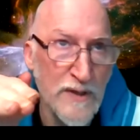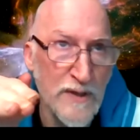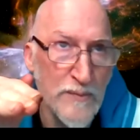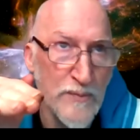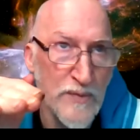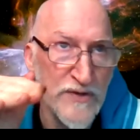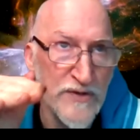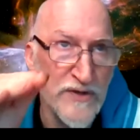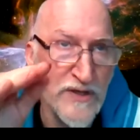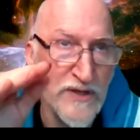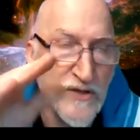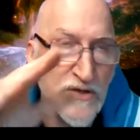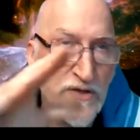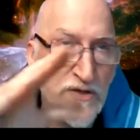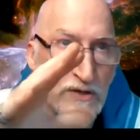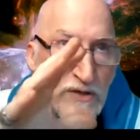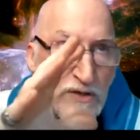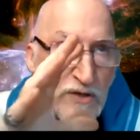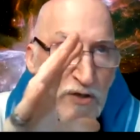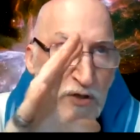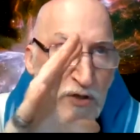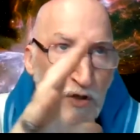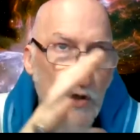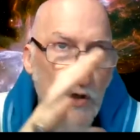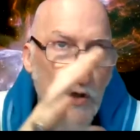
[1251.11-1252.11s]
but then you,
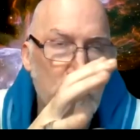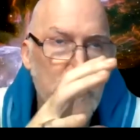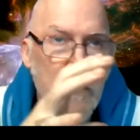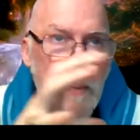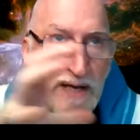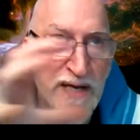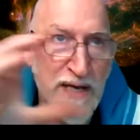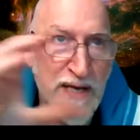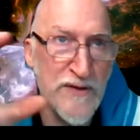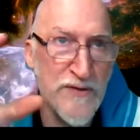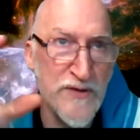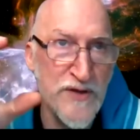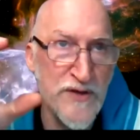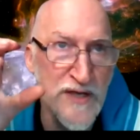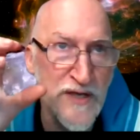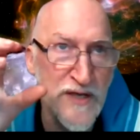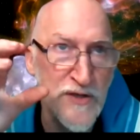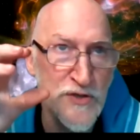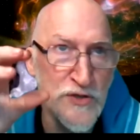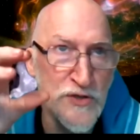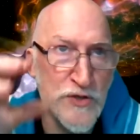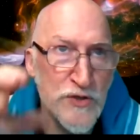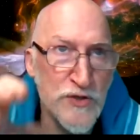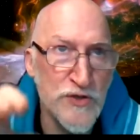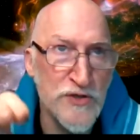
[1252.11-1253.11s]
you your main thing
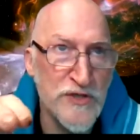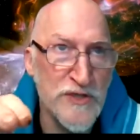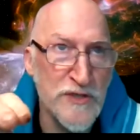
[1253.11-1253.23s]
is your